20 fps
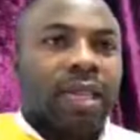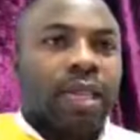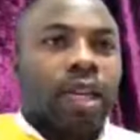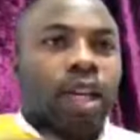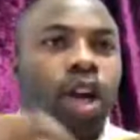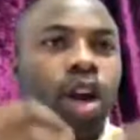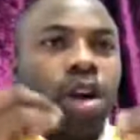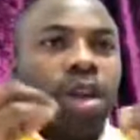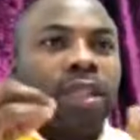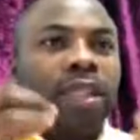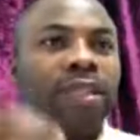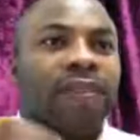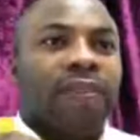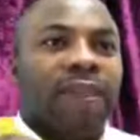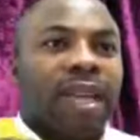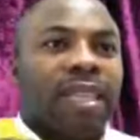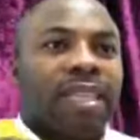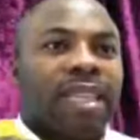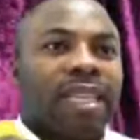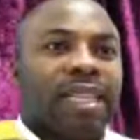
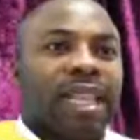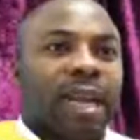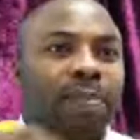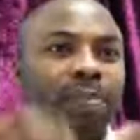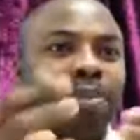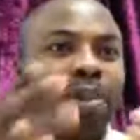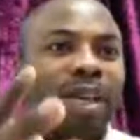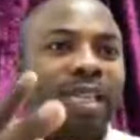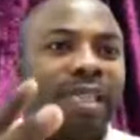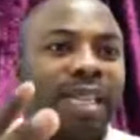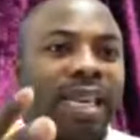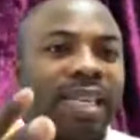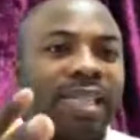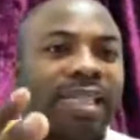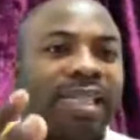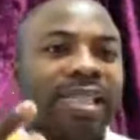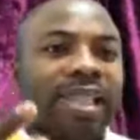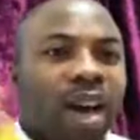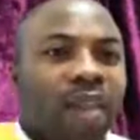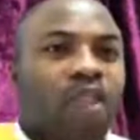Cultivating the
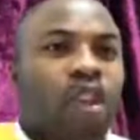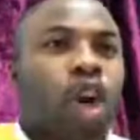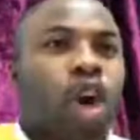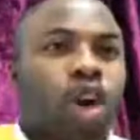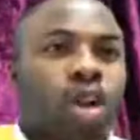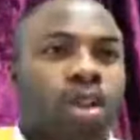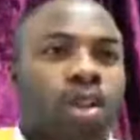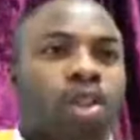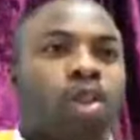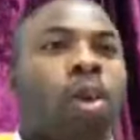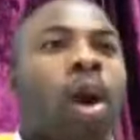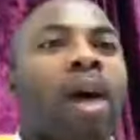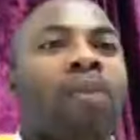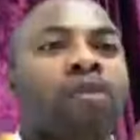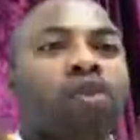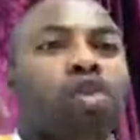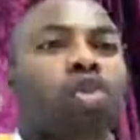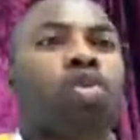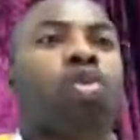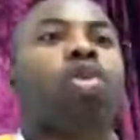Presence of God. You
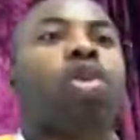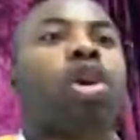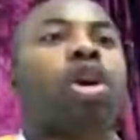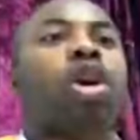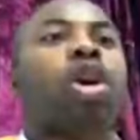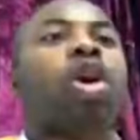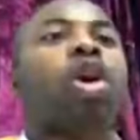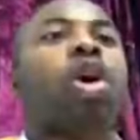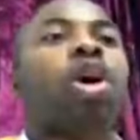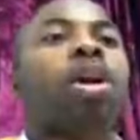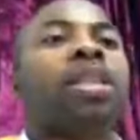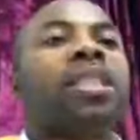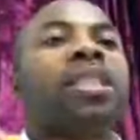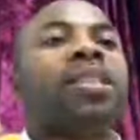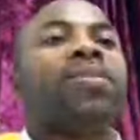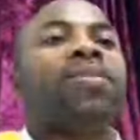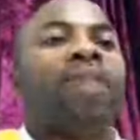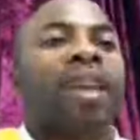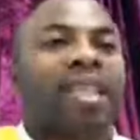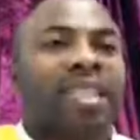have to
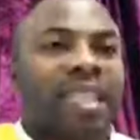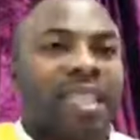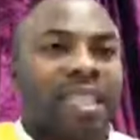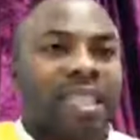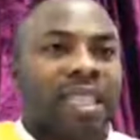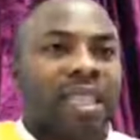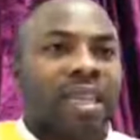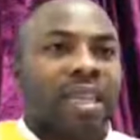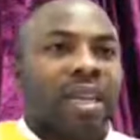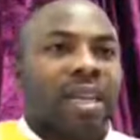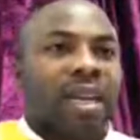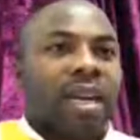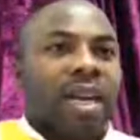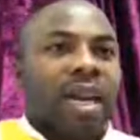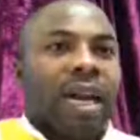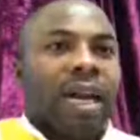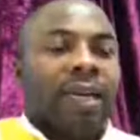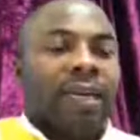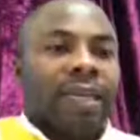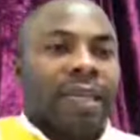cultivate it.
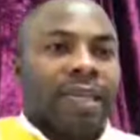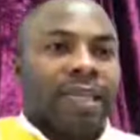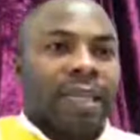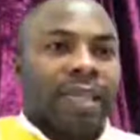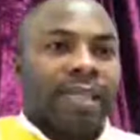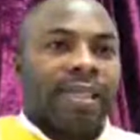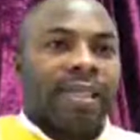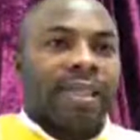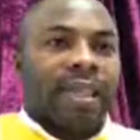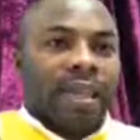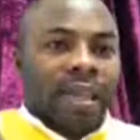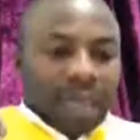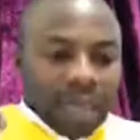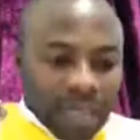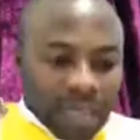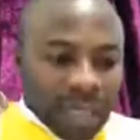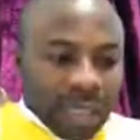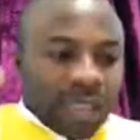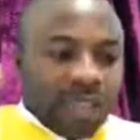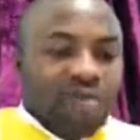And it is
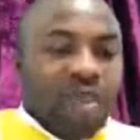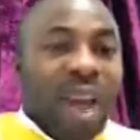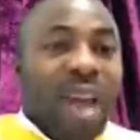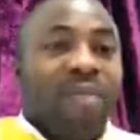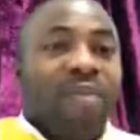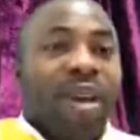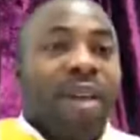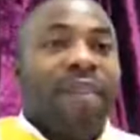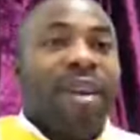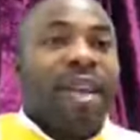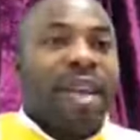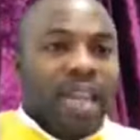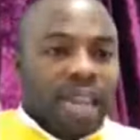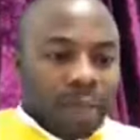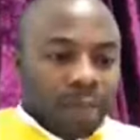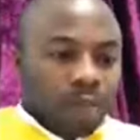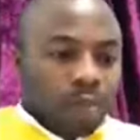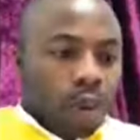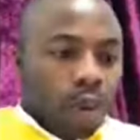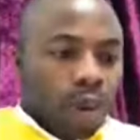it is very, very
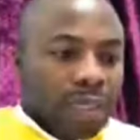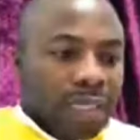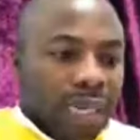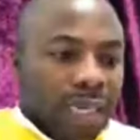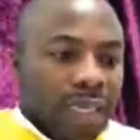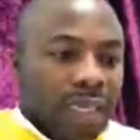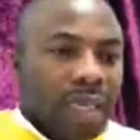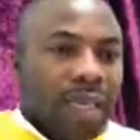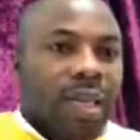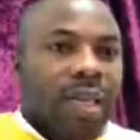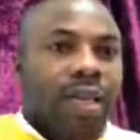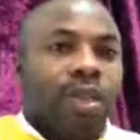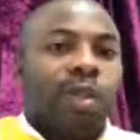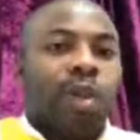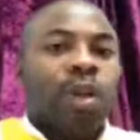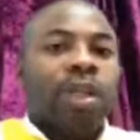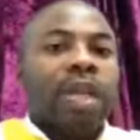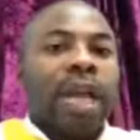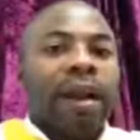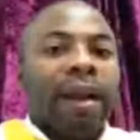important.
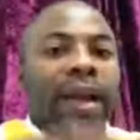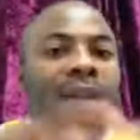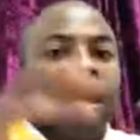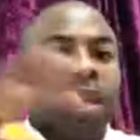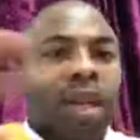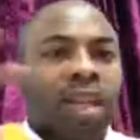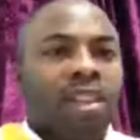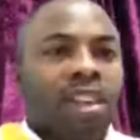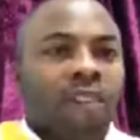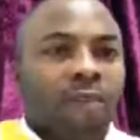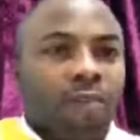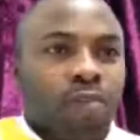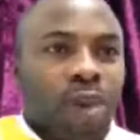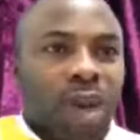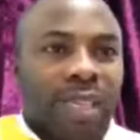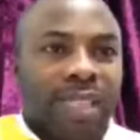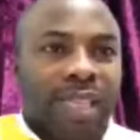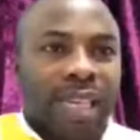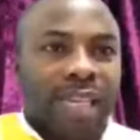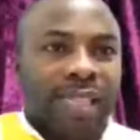So there are a lot of
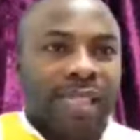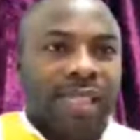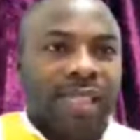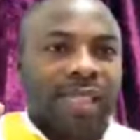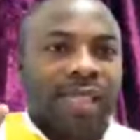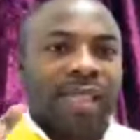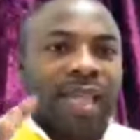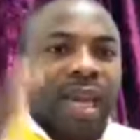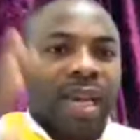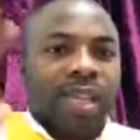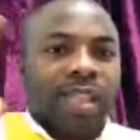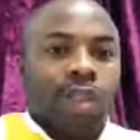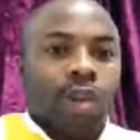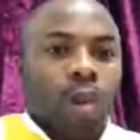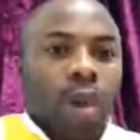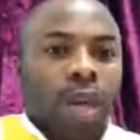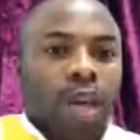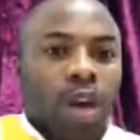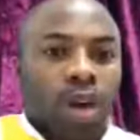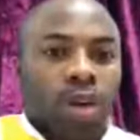presence that is
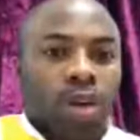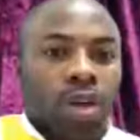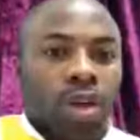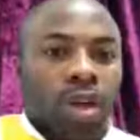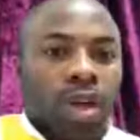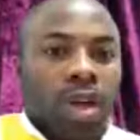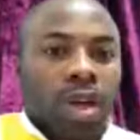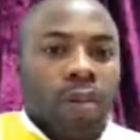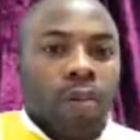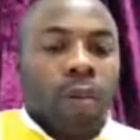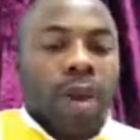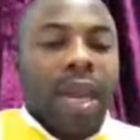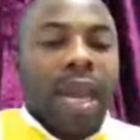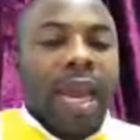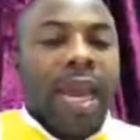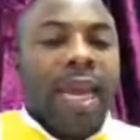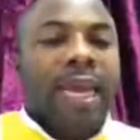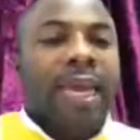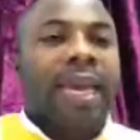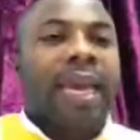going on. We
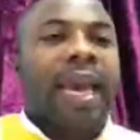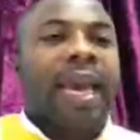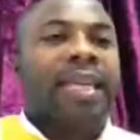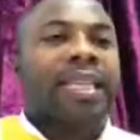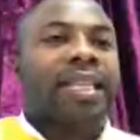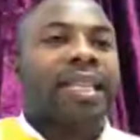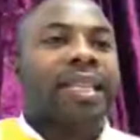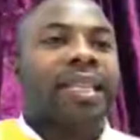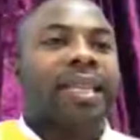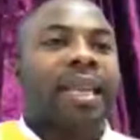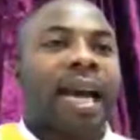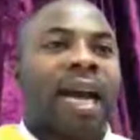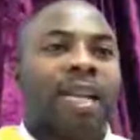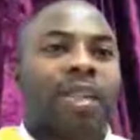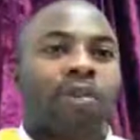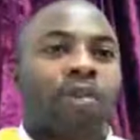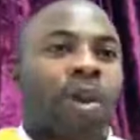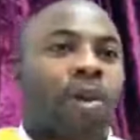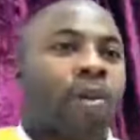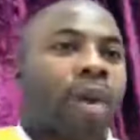engage in
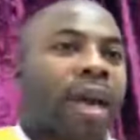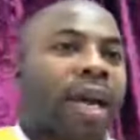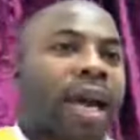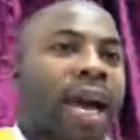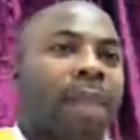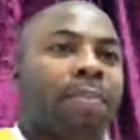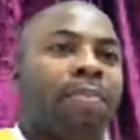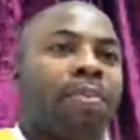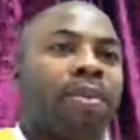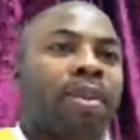as we wake up